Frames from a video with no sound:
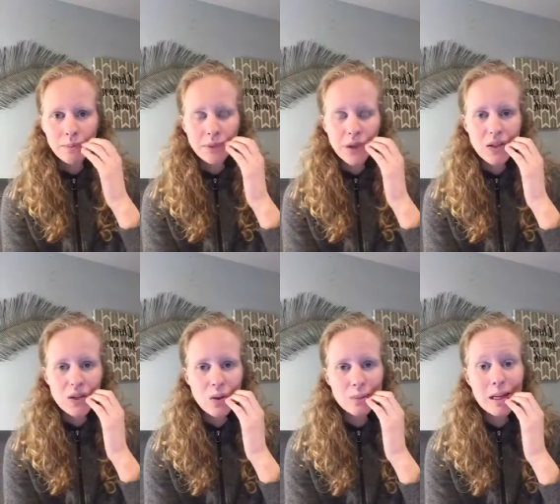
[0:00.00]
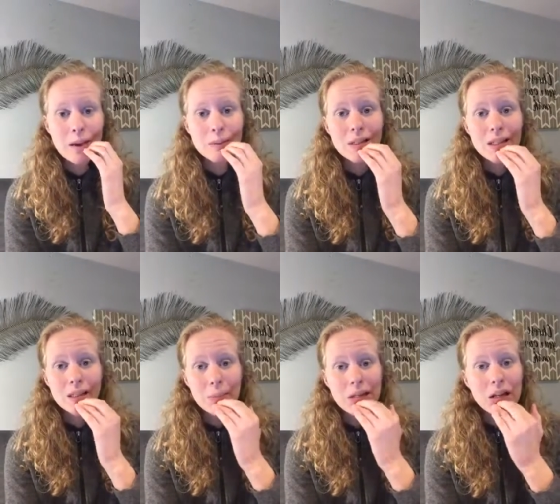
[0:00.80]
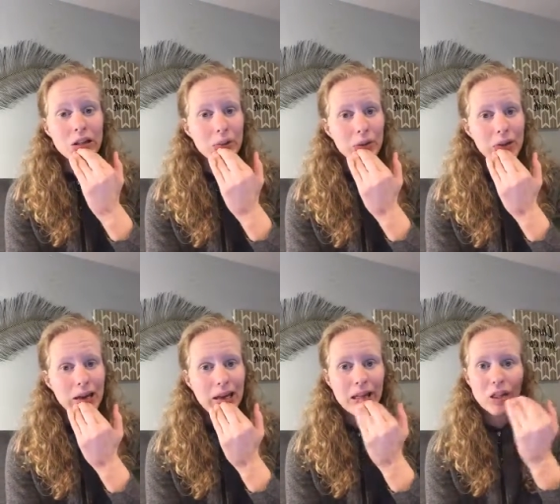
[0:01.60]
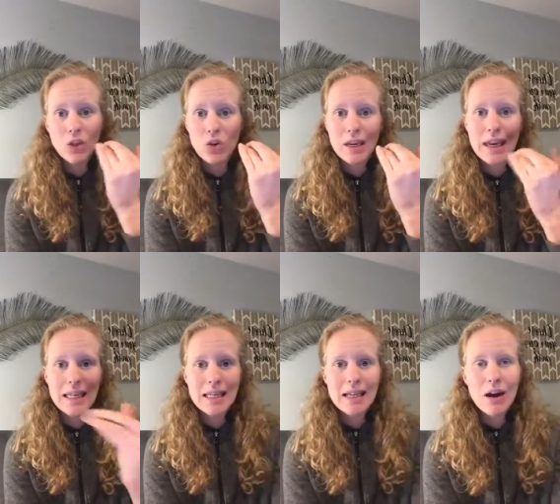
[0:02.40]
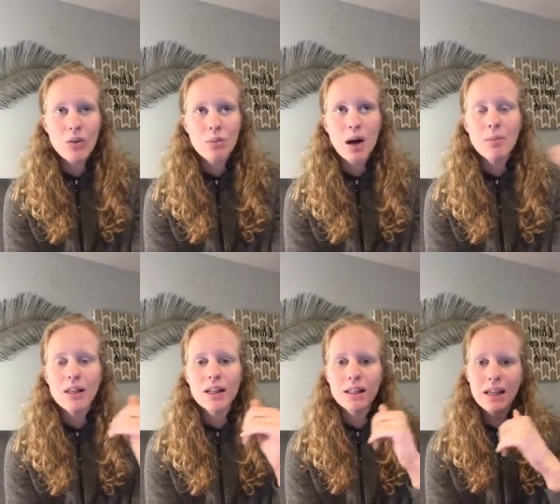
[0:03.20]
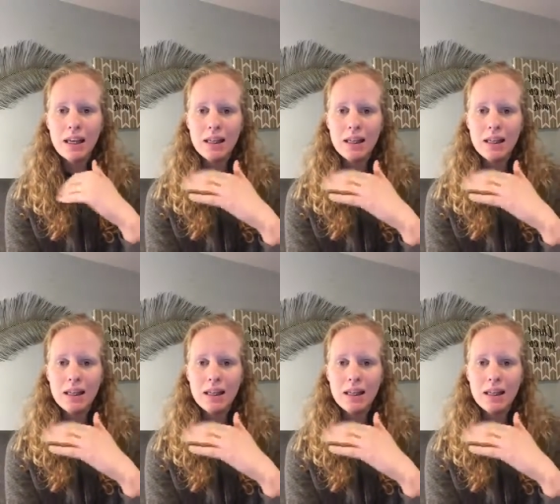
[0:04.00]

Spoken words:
And so it becomes this obsession where they, can't eat out in public, they can't